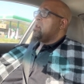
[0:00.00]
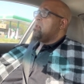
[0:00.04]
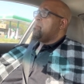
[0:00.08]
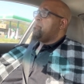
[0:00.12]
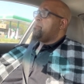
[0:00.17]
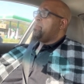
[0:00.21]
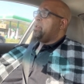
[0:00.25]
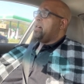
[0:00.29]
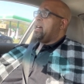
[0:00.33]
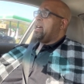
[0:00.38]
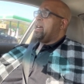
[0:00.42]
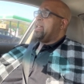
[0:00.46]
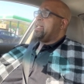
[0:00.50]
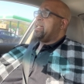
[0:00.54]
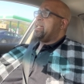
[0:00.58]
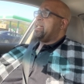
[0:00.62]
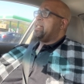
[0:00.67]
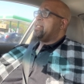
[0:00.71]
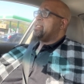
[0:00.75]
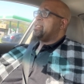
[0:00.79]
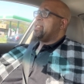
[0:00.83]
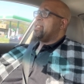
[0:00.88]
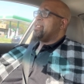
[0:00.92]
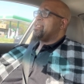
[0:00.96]
but it,
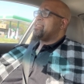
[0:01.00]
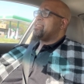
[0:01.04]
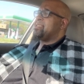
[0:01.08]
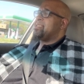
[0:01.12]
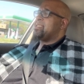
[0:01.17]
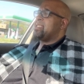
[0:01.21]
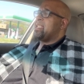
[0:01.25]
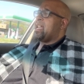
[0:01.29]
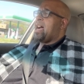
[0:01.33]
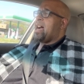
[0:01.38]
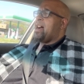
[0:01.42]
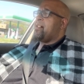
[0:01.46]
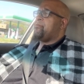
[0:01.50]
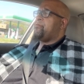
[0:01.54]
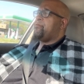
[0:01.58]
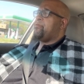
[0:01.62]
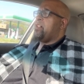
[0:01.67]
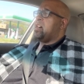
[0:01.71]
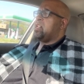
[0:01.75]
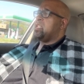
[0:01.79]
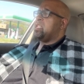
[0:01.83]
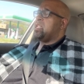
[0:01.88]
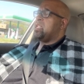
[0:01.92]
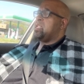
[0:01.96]
it's not
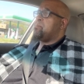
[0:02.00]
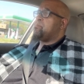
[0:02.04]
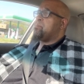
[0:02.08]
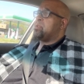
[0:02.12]
funny